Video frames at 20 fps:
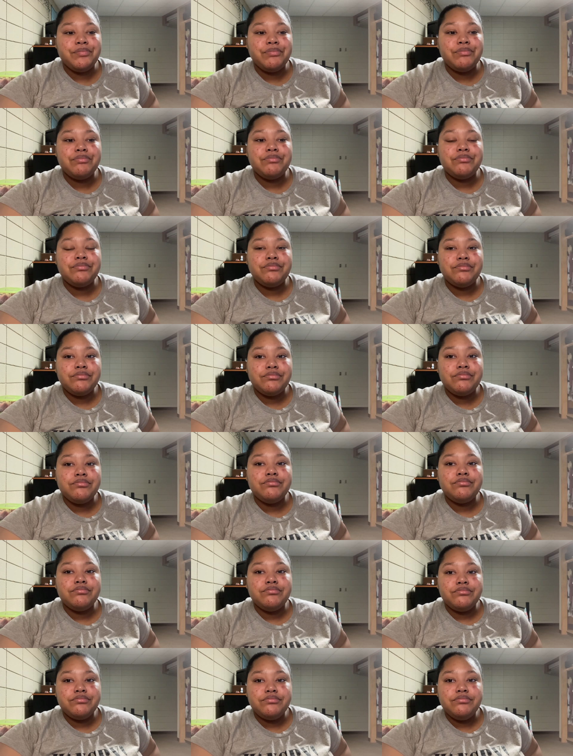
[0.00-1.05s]

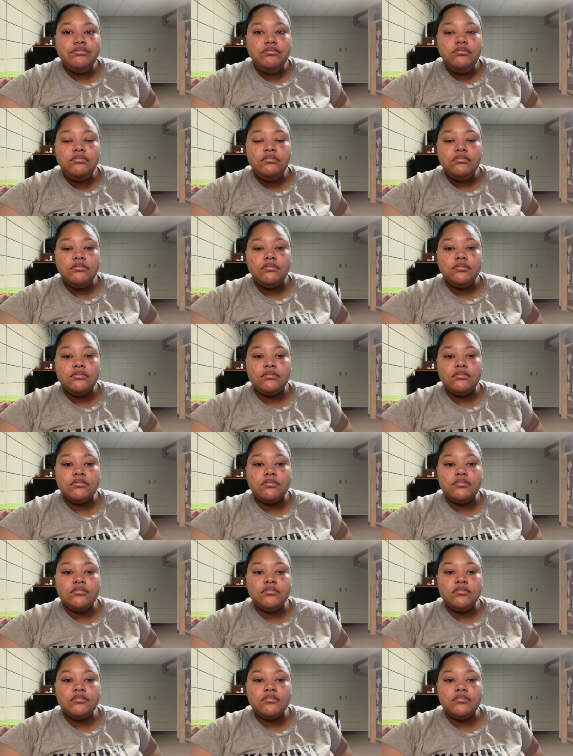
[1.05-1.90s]
Nobody speaks.